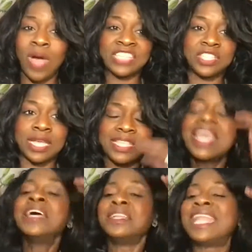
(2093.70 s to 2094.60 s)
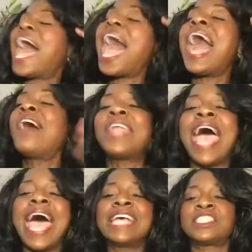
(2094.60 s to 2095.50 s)
watch this. Loud
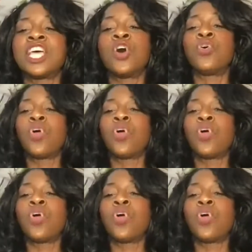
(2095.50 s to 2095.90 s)
as the